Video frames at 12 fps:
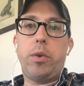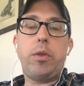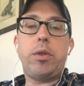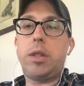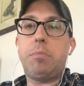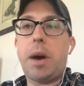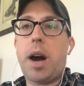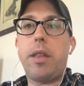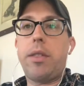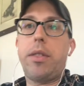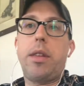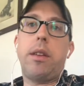just buy
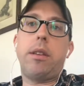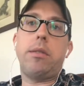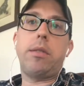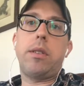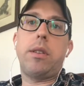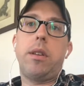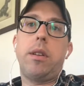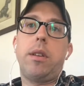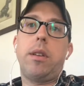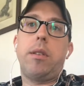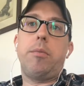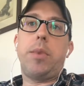things
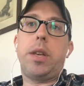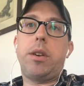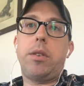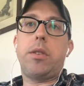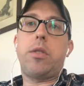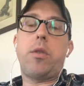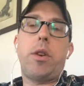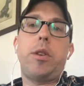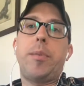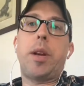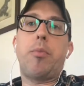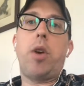because it's so hard
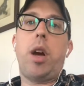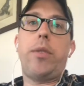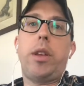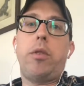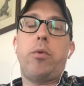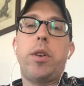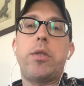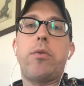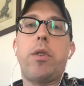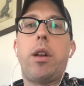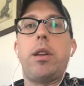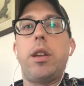to make a profit in a
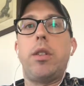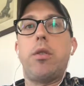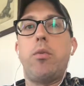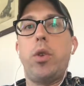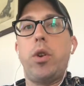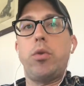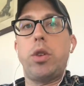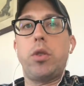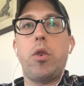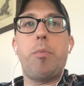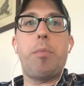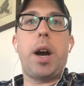restaurant. We don't just
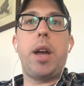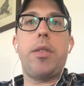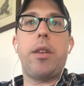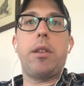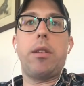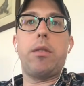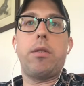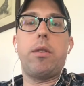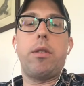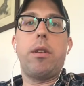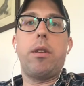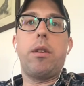go and buy things
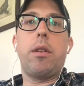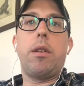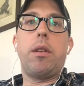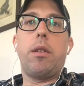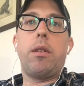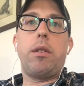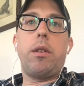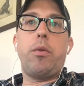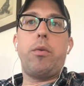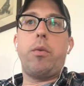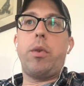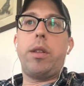
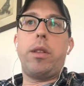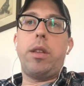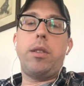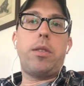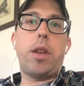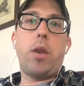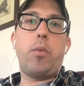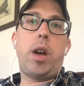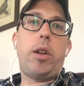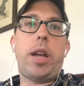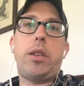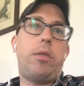and say,
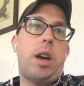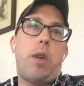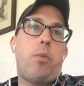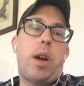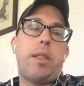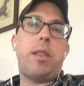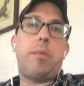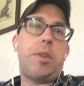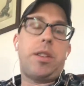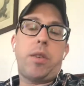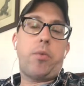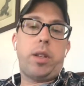well, I want this
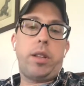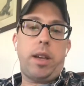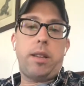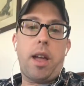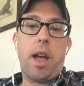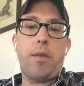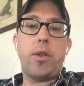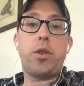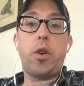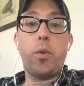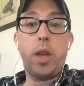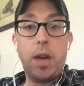because I really like to have it.
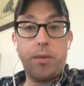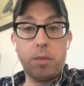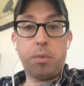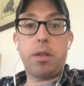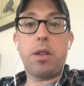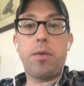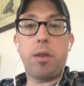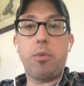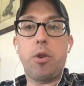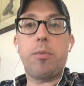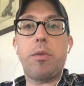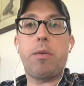No, we have a specific
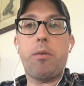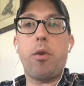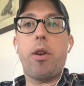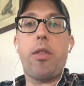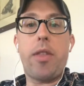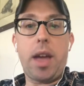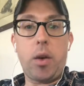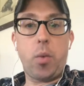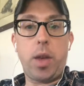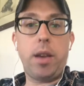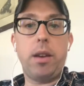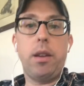purpose for it that
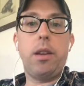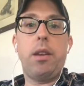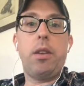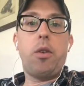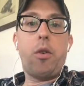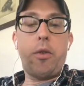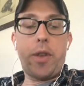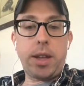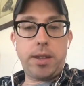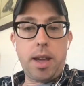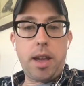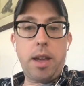week or that
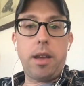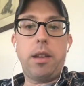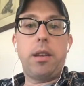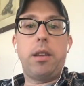day,